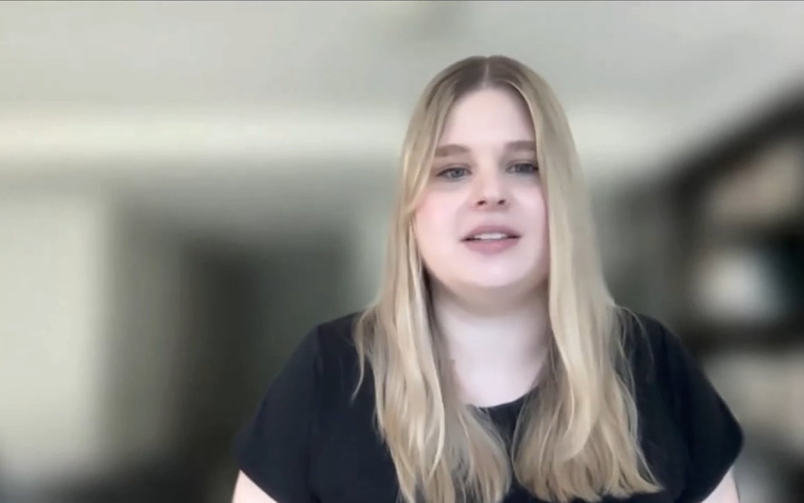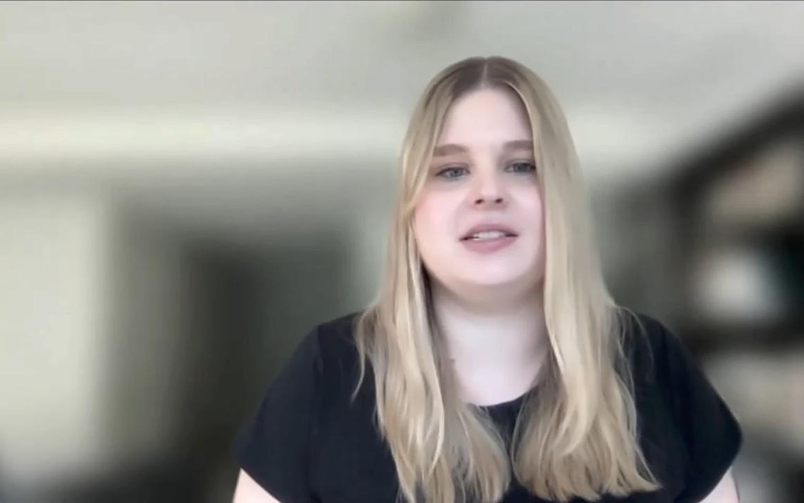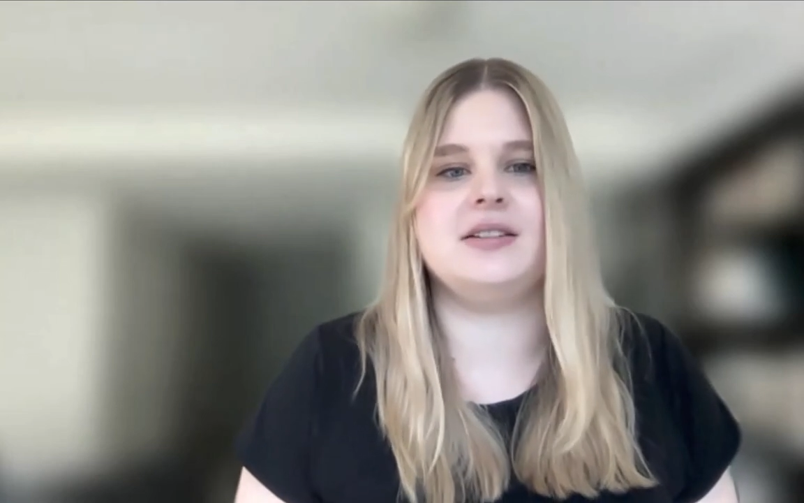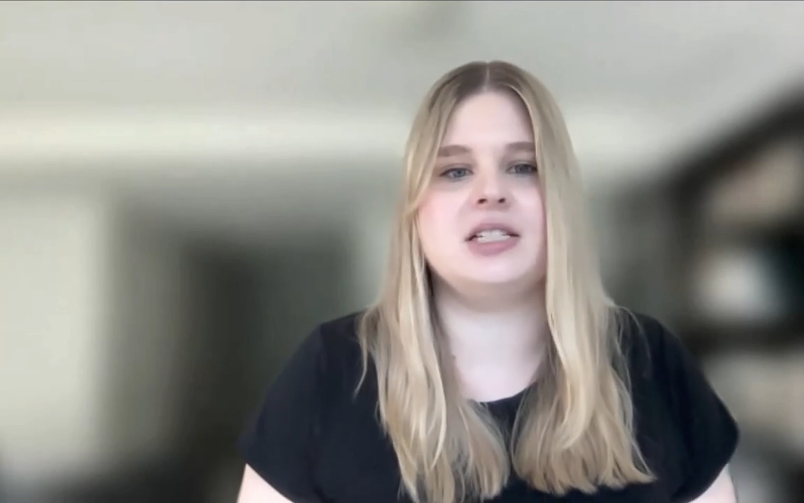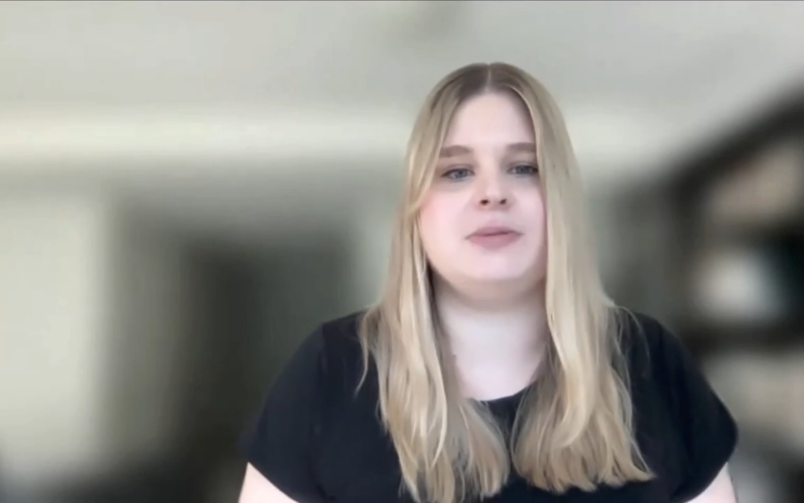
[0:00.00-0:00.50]

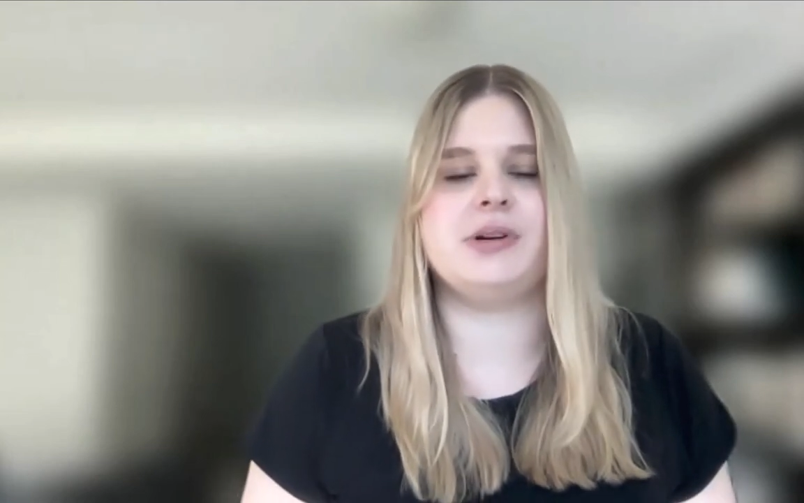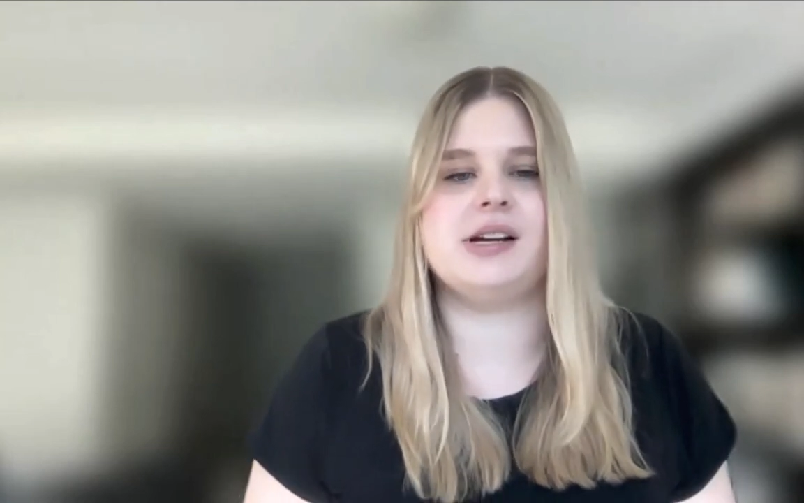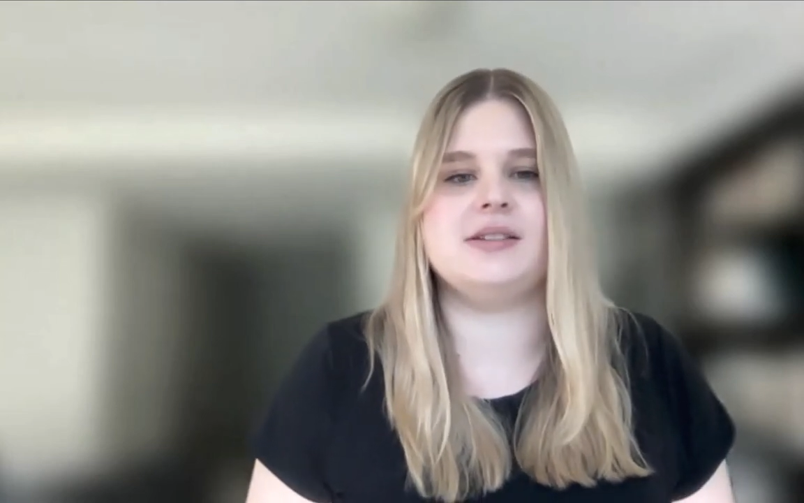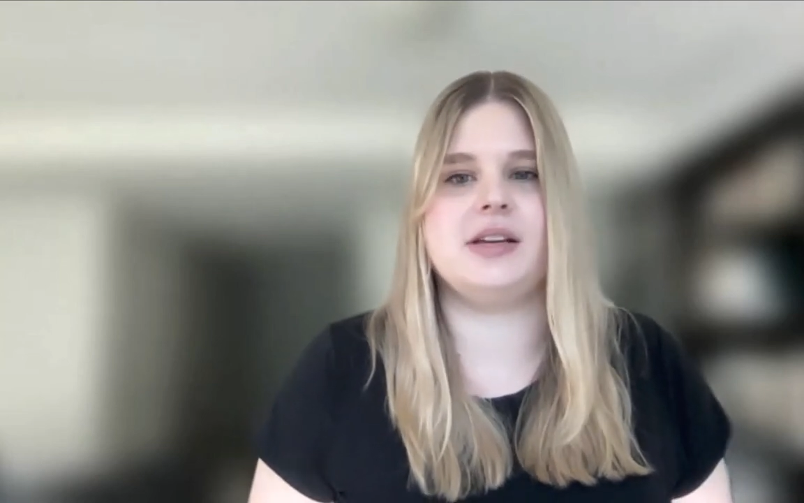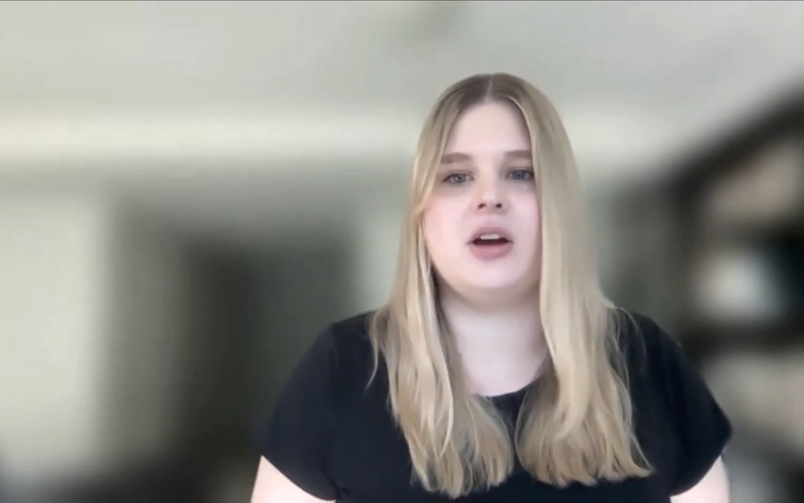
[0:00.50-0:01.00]
still
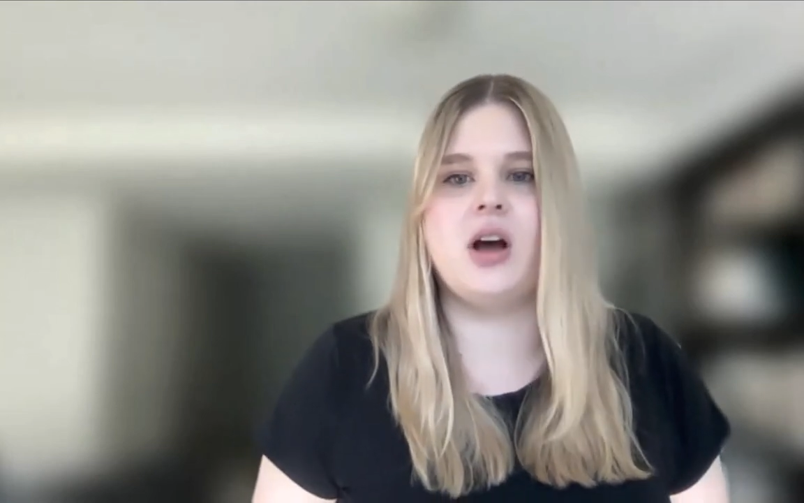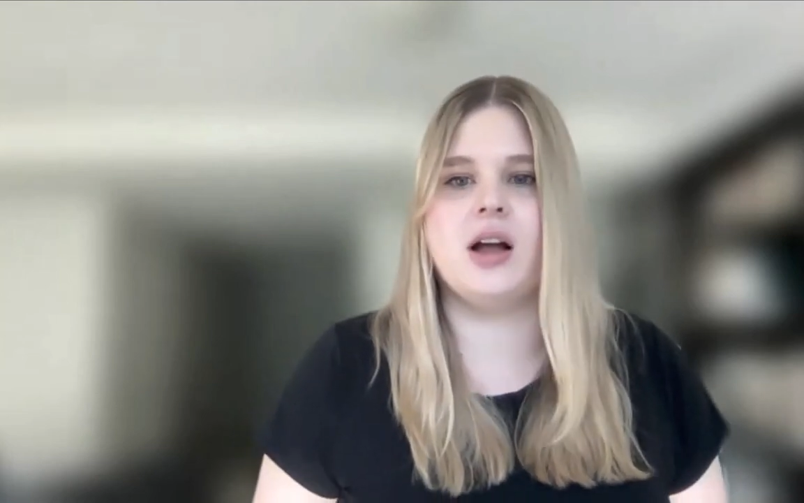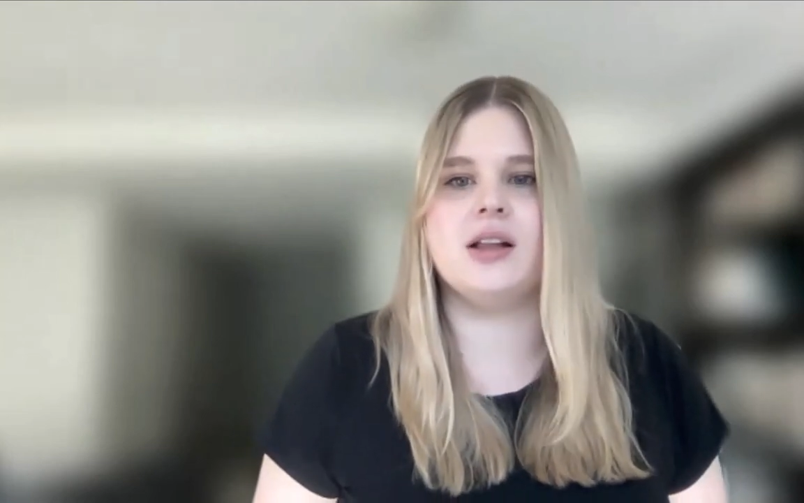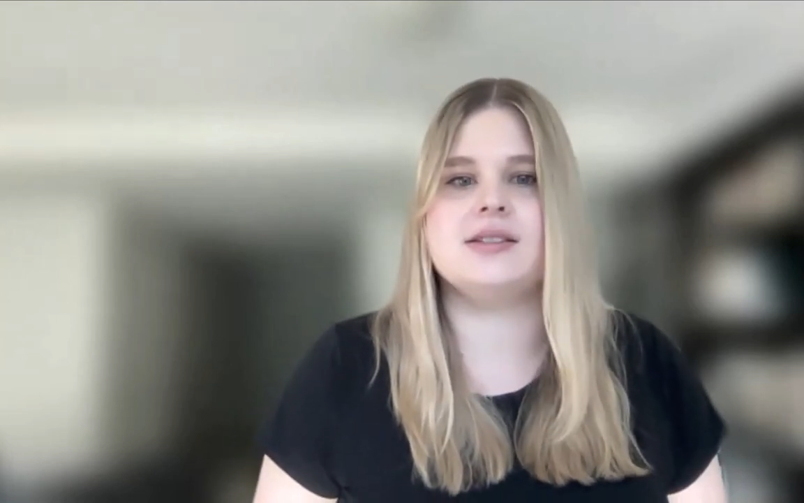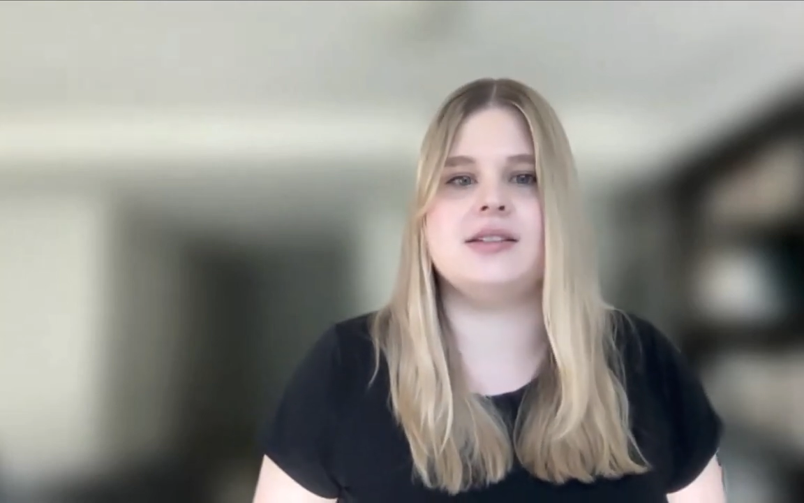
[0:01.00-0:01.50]
experiencing
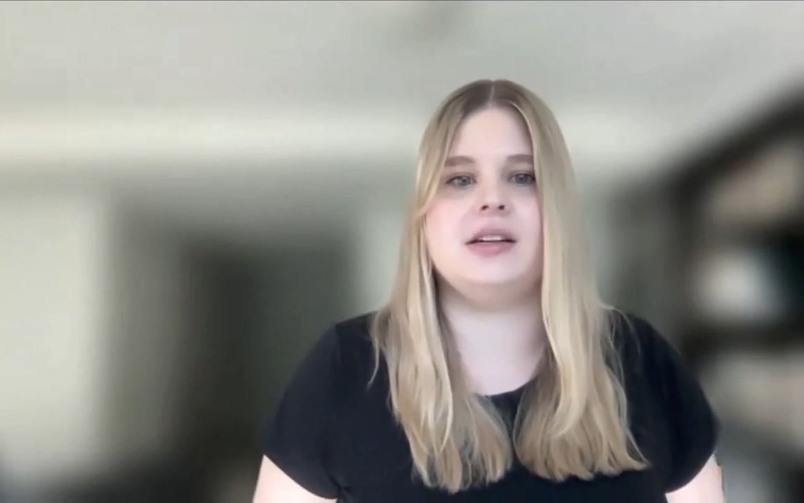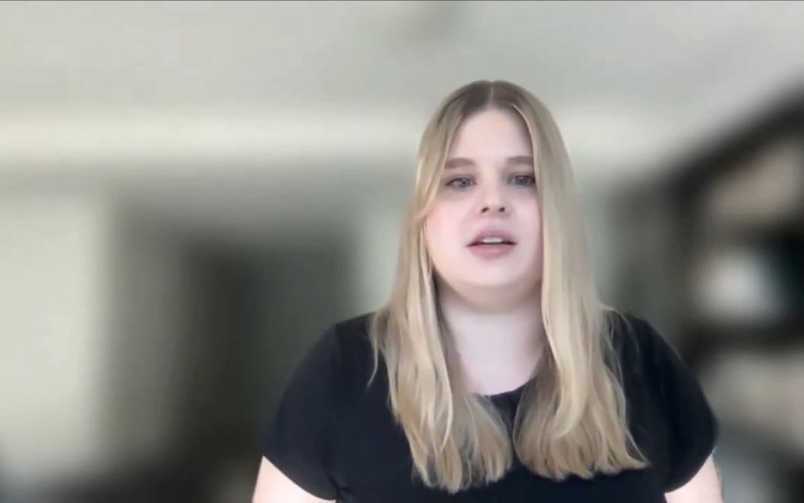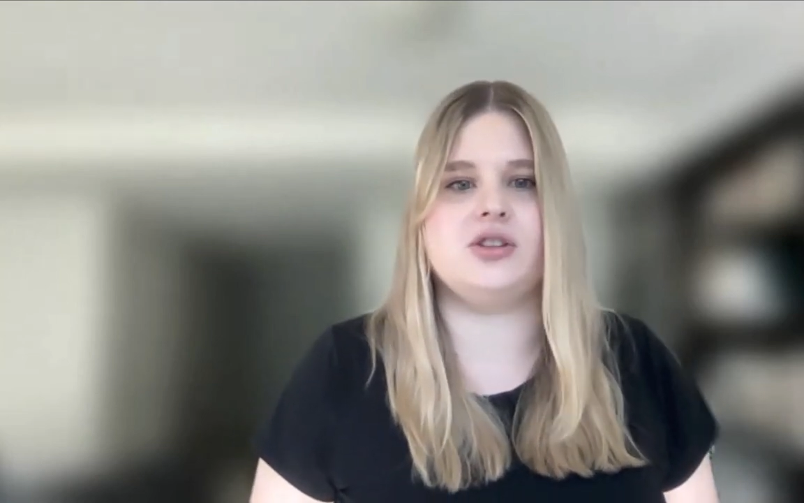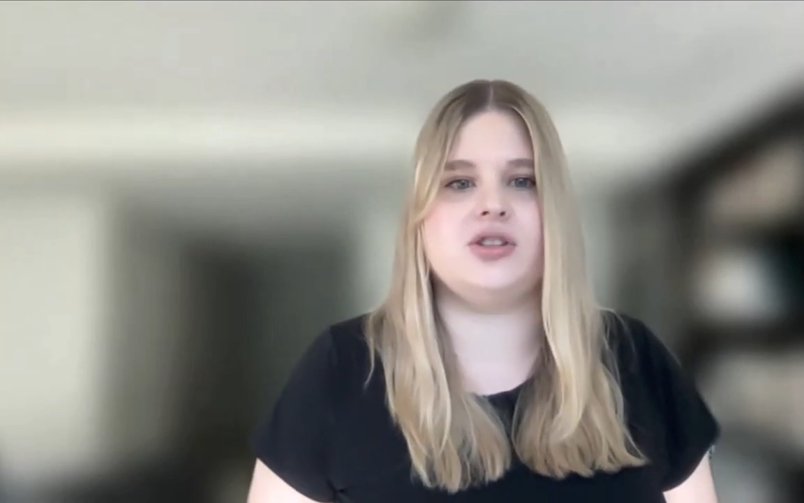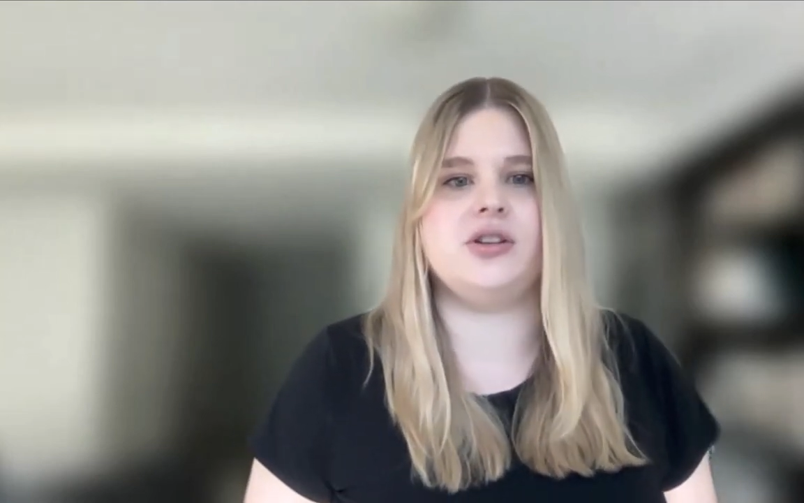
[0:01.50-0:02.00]
constant
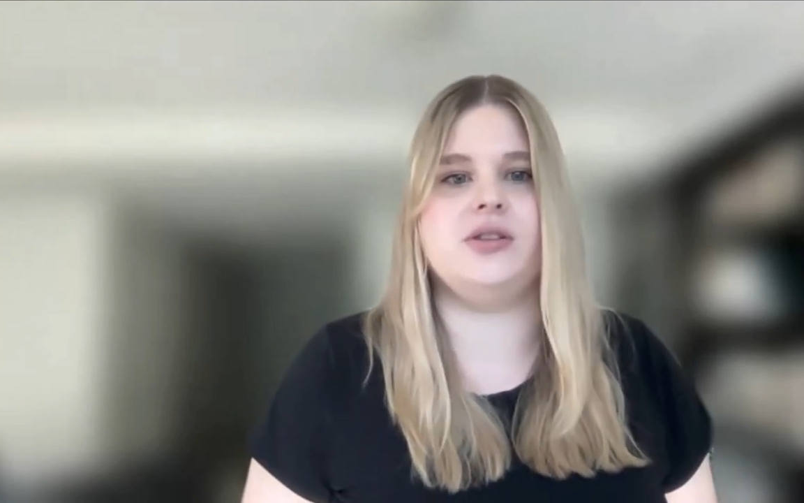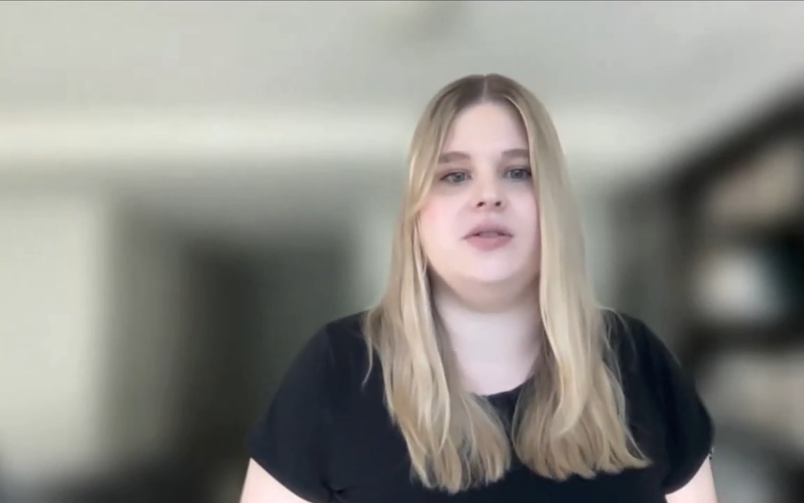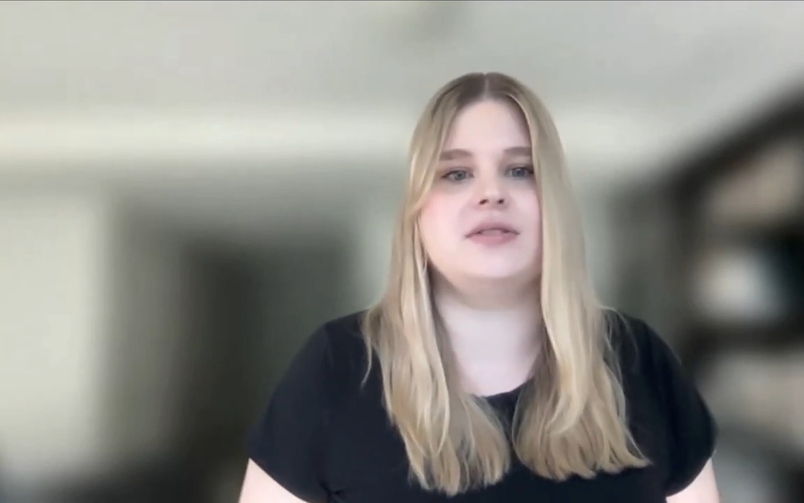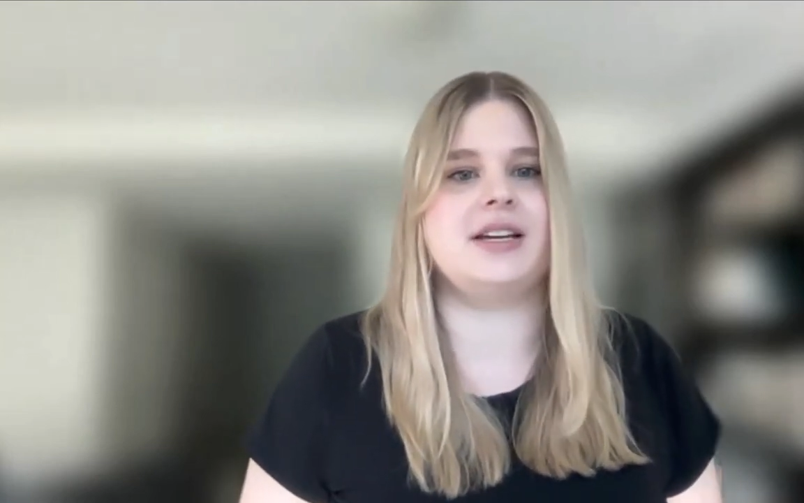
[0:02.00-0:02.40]
issues.